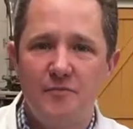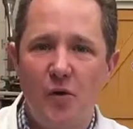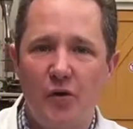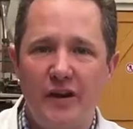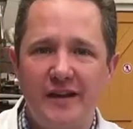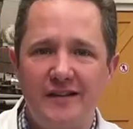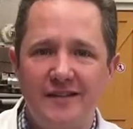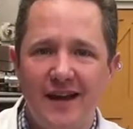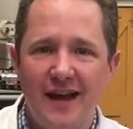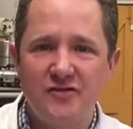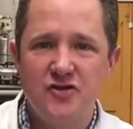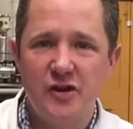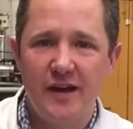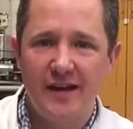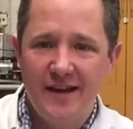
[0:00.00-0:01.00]
Morning,
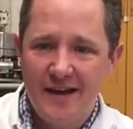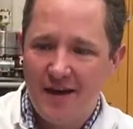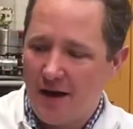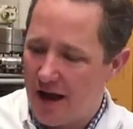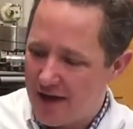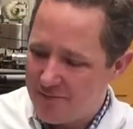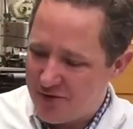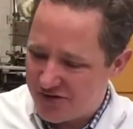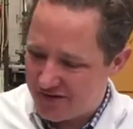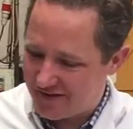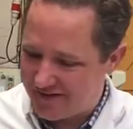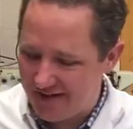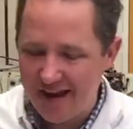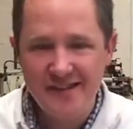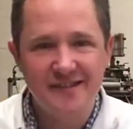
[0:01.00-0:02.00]
Andrew here. We're
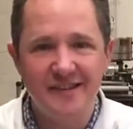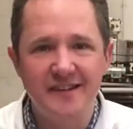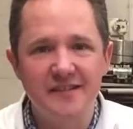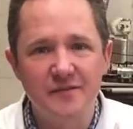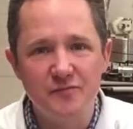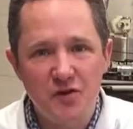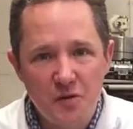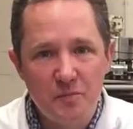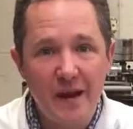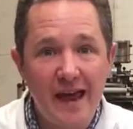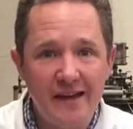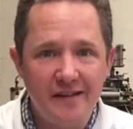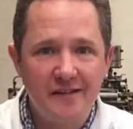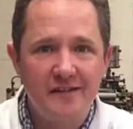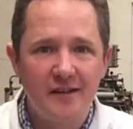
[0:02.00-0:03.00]
just tasting some new
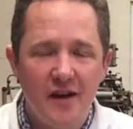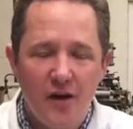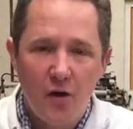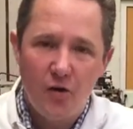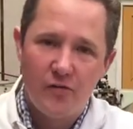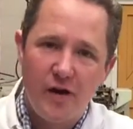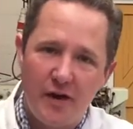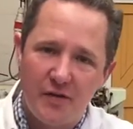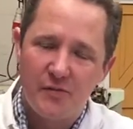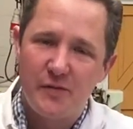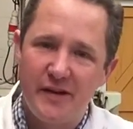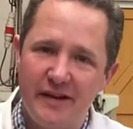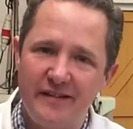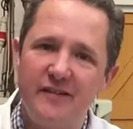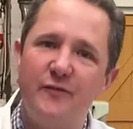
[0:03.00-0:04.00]
blends, or rather,
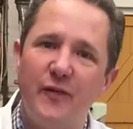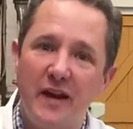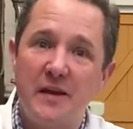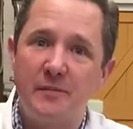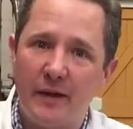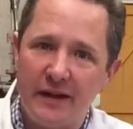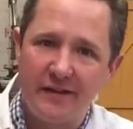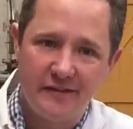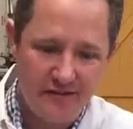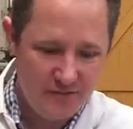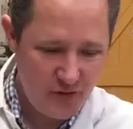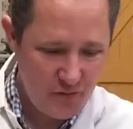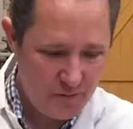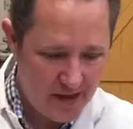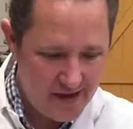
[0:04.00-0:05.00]
we're developing
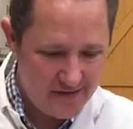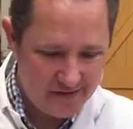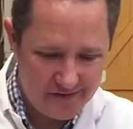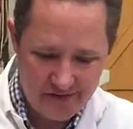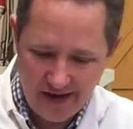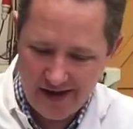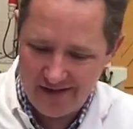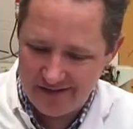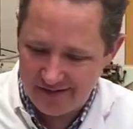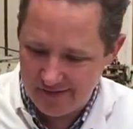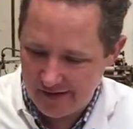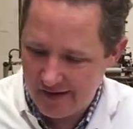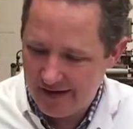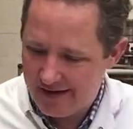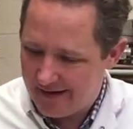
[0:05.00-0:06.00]
some new blends.
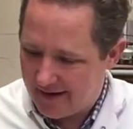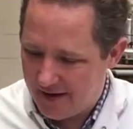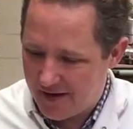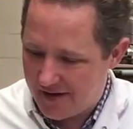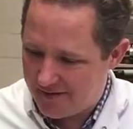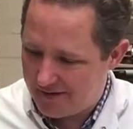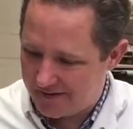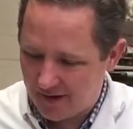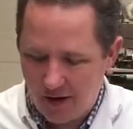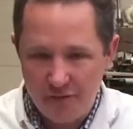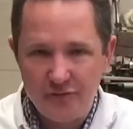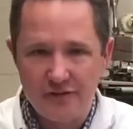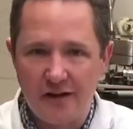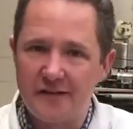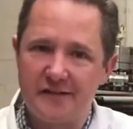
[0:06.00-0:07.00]
And there's
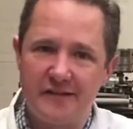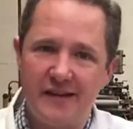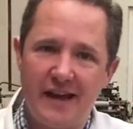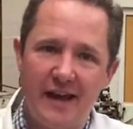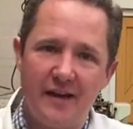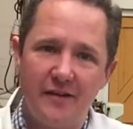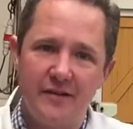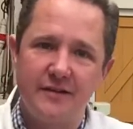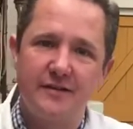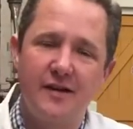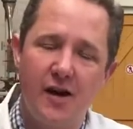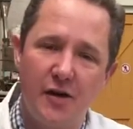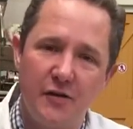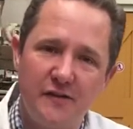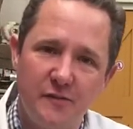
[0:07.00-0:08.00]
half a dozen here, and
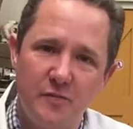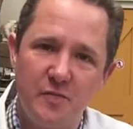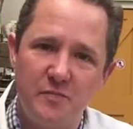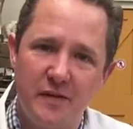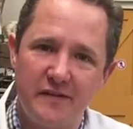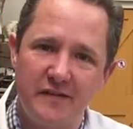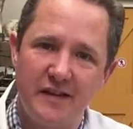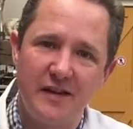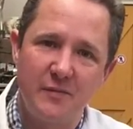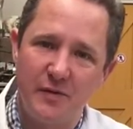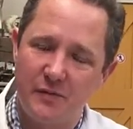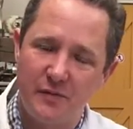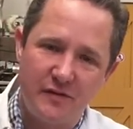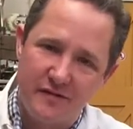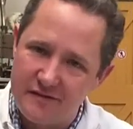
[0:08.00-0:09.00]
Carl's have been busy, and
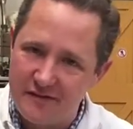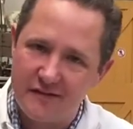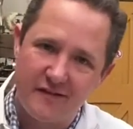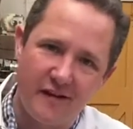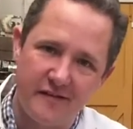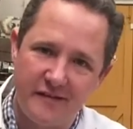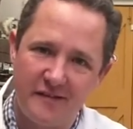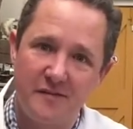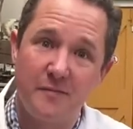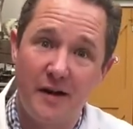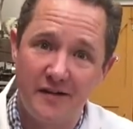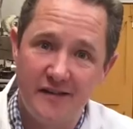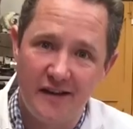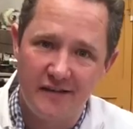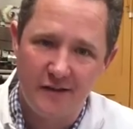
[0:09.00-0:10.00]
we were discussing some
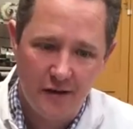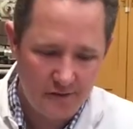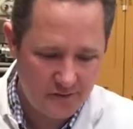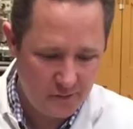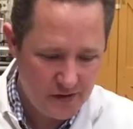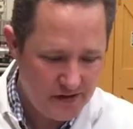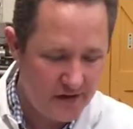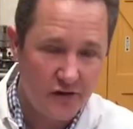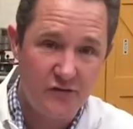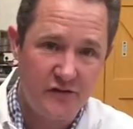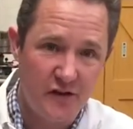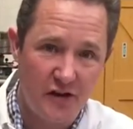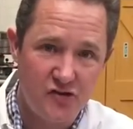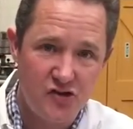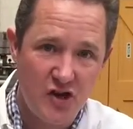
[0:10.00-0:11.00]
ideas last week. I
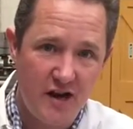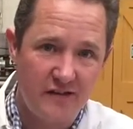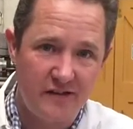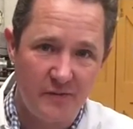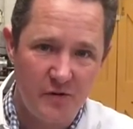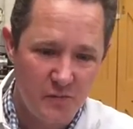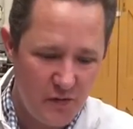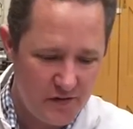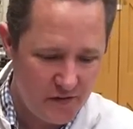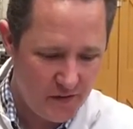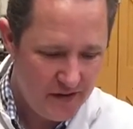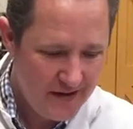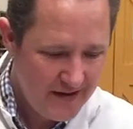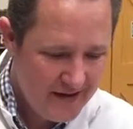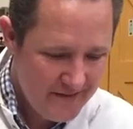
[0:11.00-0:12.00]
just thought I'd share some of them with
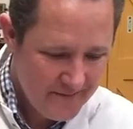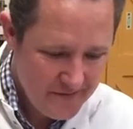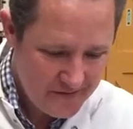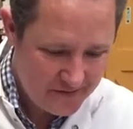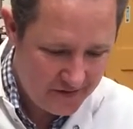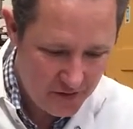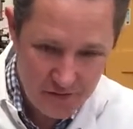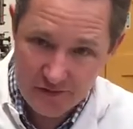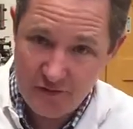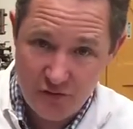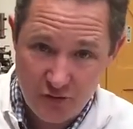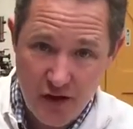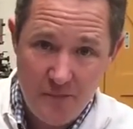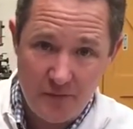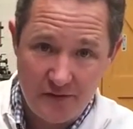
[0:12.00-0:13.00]
you. So there's
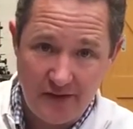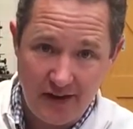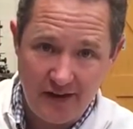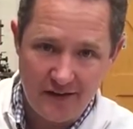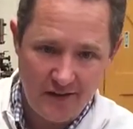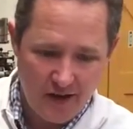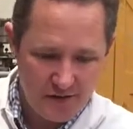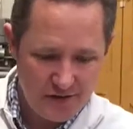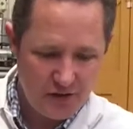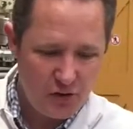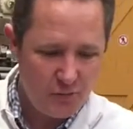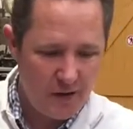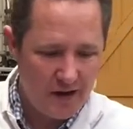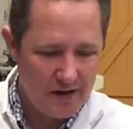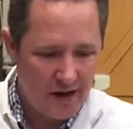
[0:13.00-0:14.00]
three in particular that I think
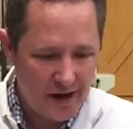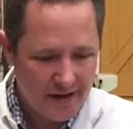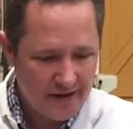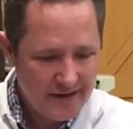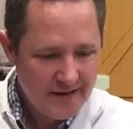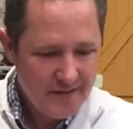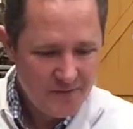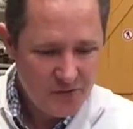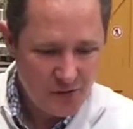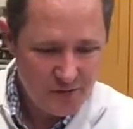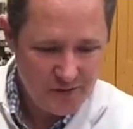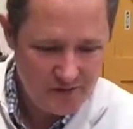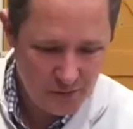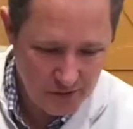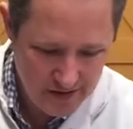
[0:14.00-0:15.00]
you might like. Got
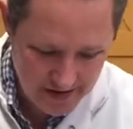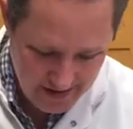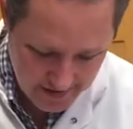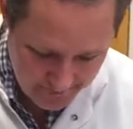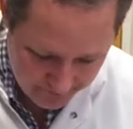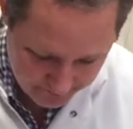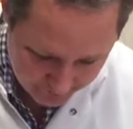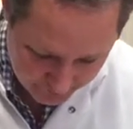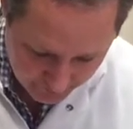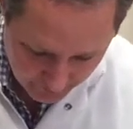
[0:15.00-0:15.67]
this one here.